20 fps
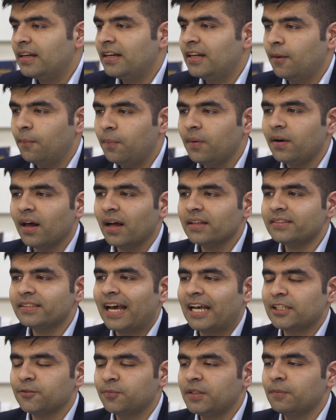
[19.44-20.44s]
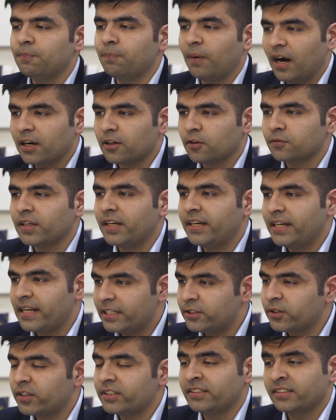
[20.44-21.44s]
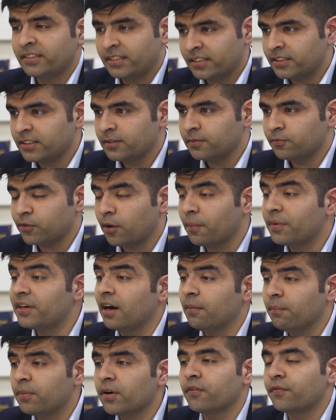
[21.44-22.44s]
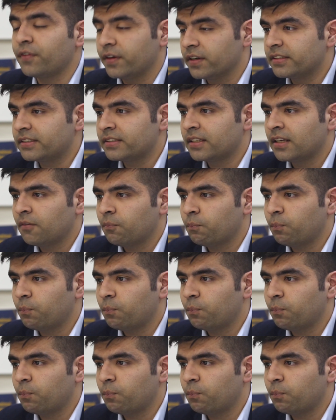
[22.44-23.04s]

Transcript: Liberal arts has been part of the Indian education system from a number of years,